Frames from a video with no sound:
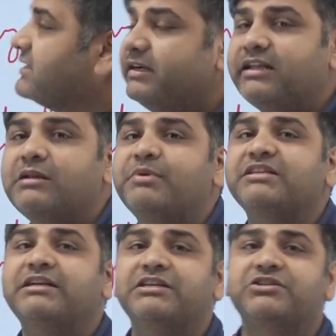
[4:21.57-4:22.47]
under
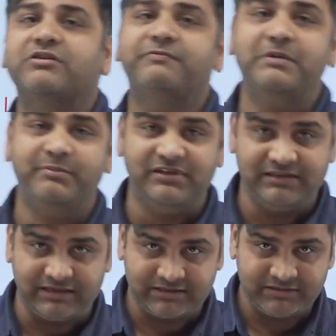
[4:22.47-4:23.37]
Representation of People's
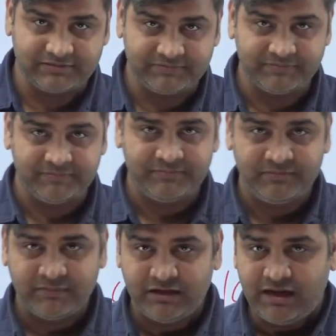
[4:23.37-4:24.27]
Act.
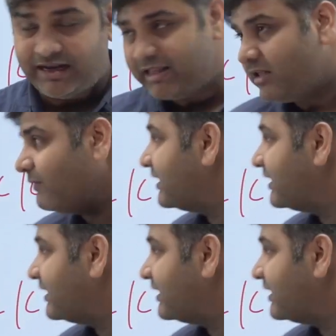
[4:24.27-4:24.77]
Another one